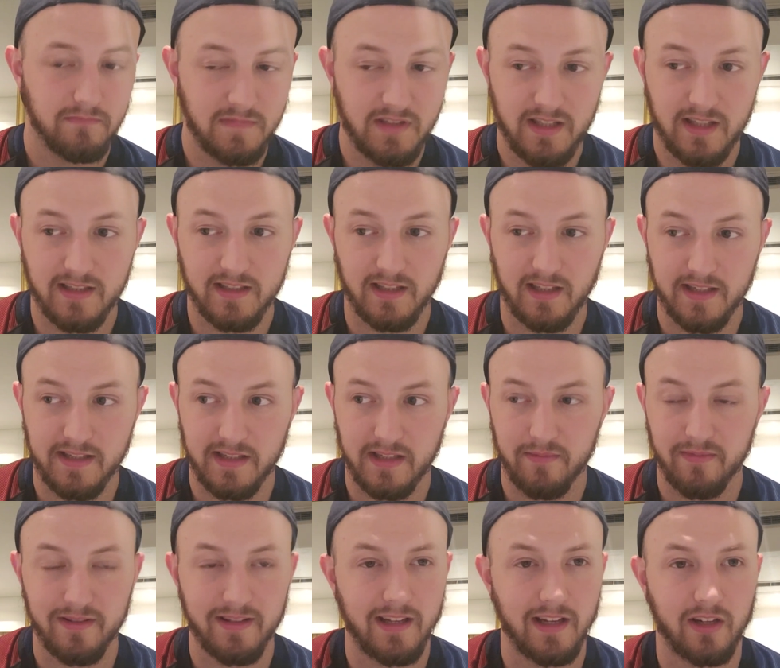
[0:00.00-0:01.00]

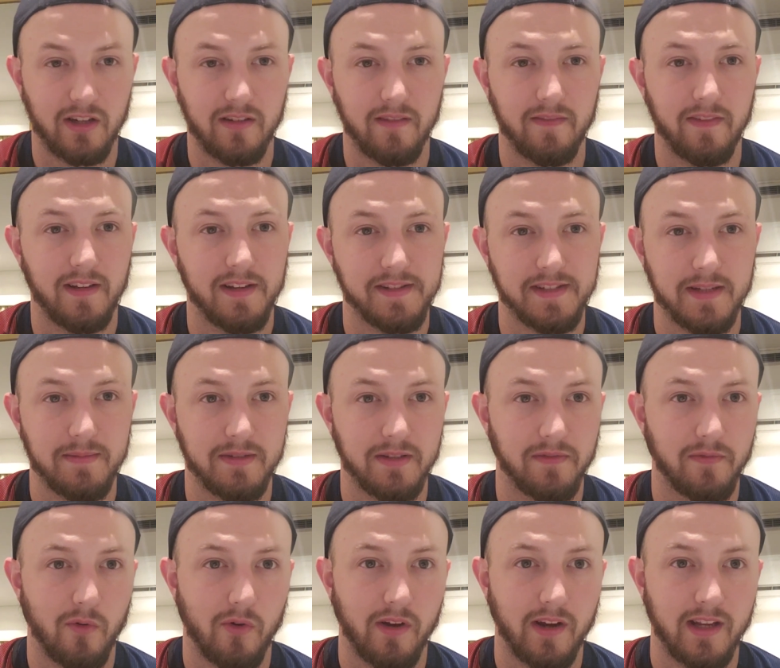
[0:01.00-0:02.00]
exhausted. But then I couldn't fall asleep
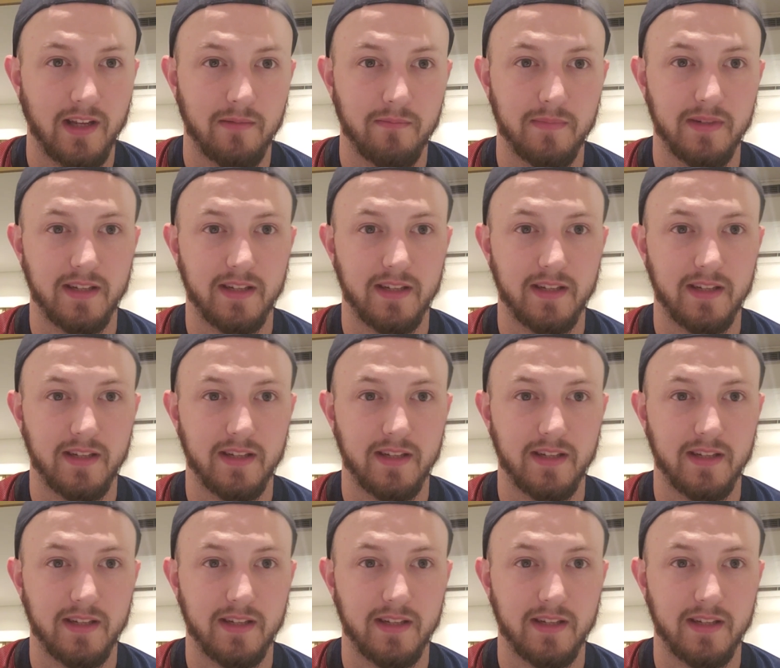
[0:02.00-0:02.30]
till 4 a.m.